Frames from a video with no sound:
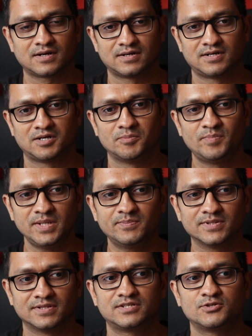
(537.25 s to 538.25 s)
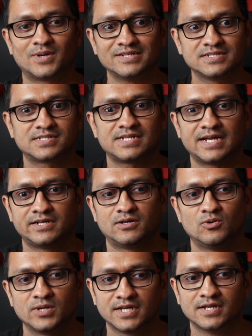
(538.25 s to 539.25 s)
uh, people to understand,
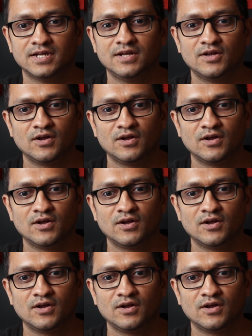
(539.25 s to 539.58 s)
okay,